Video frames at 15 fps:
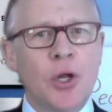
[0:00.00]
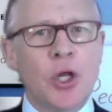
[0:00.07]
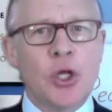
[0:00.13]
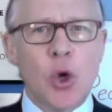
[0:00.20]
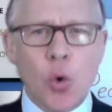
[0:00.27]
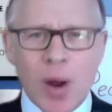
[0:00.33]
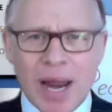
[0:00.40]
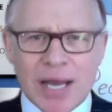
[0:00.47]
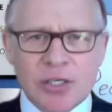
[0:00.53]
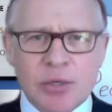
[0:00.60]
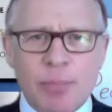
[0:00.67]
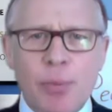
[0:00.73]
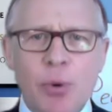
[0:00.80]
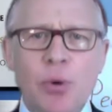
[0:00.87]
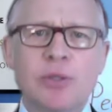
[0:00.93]
your
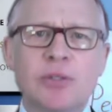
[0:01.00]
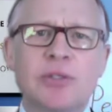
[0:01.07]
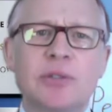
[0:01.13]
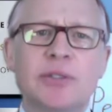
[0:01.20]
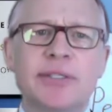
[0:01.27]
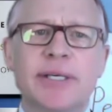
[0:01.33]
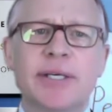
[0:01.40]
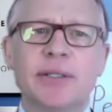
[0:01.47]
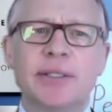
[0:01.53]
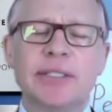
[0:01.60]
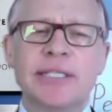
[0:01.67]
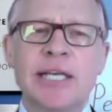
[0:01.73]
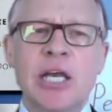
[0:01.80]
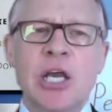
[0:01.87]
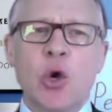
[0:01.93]
interpersonal
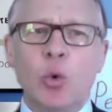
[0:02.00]
skills